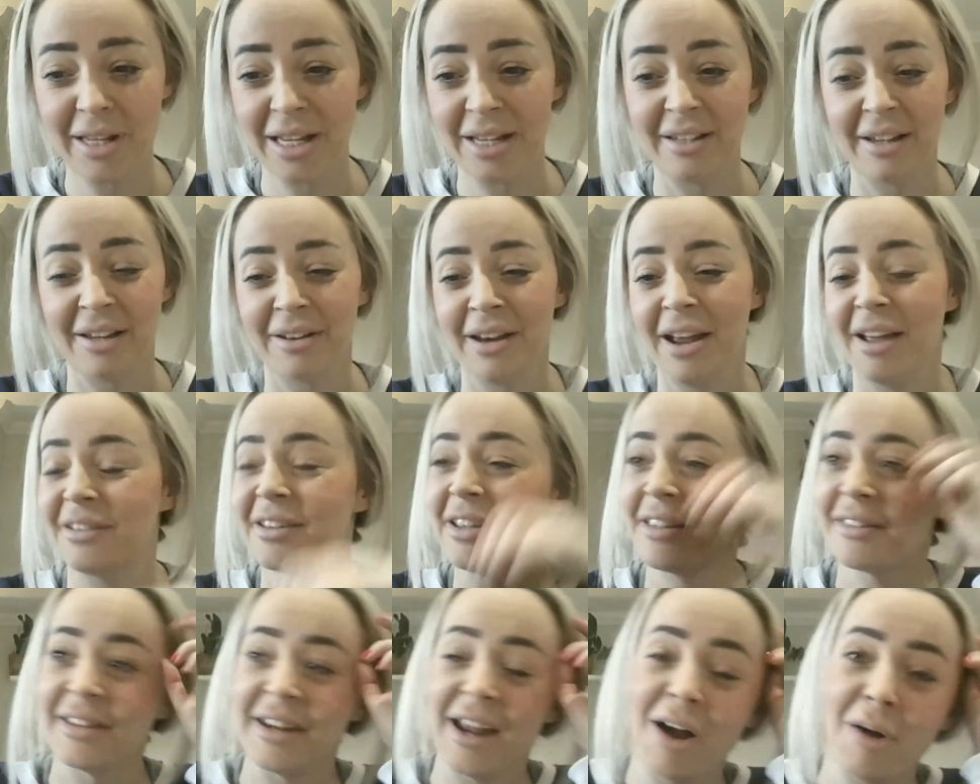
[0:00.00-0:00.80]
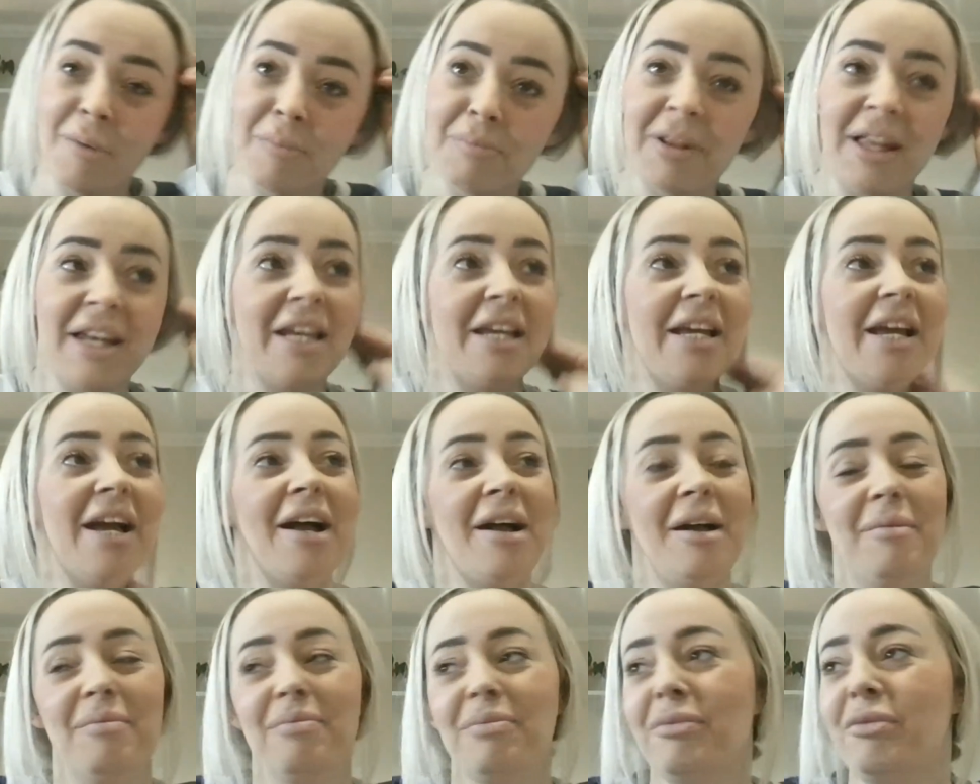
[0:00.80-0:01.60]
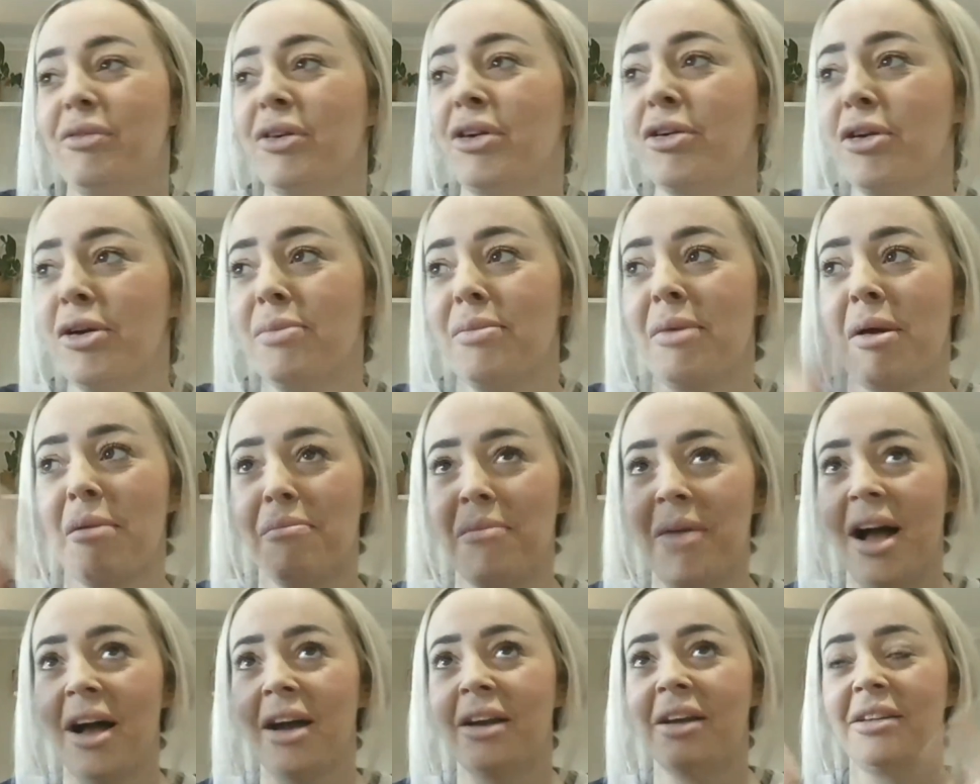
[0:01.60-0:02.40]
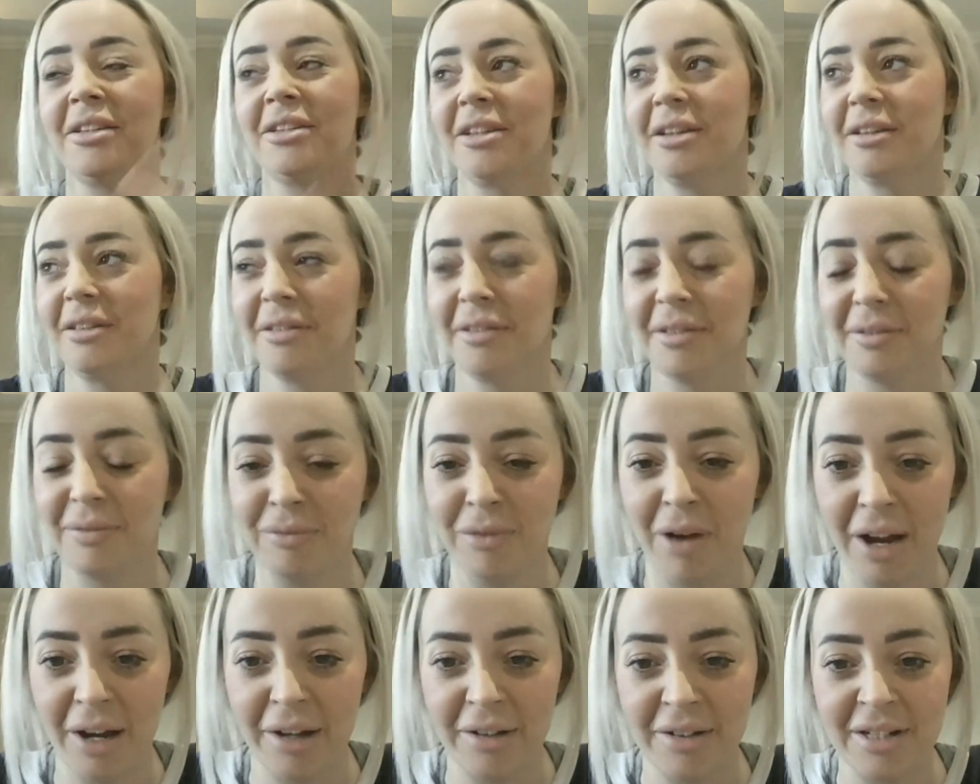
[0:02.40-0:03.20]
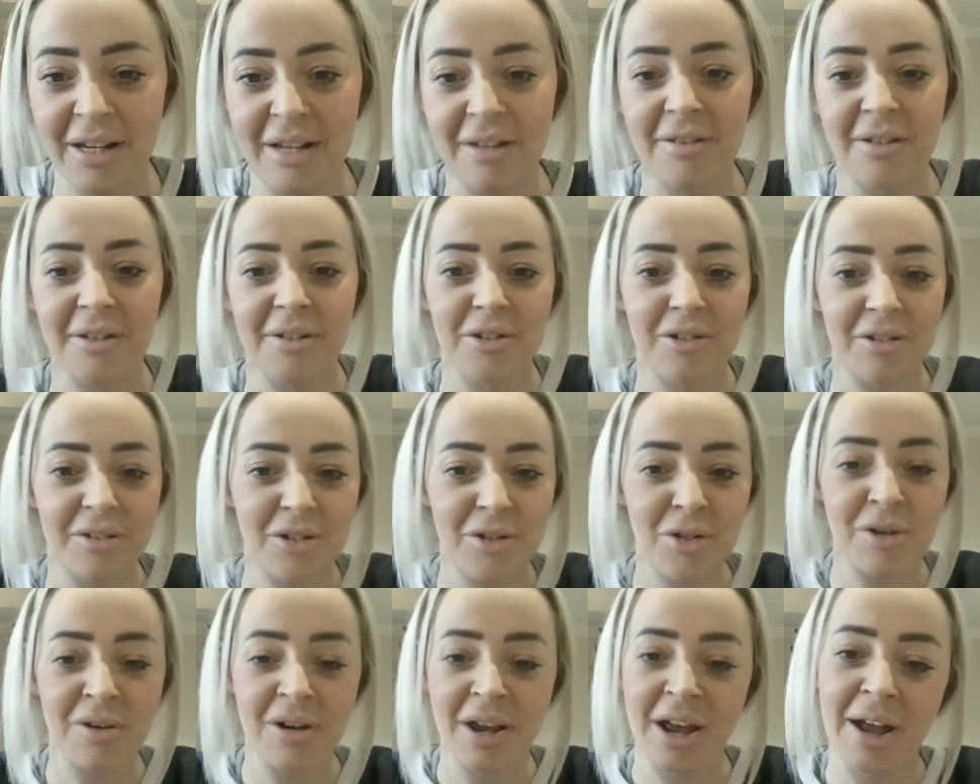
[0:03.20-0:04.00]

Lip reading: doesn't help bloody recruitment marketers write decent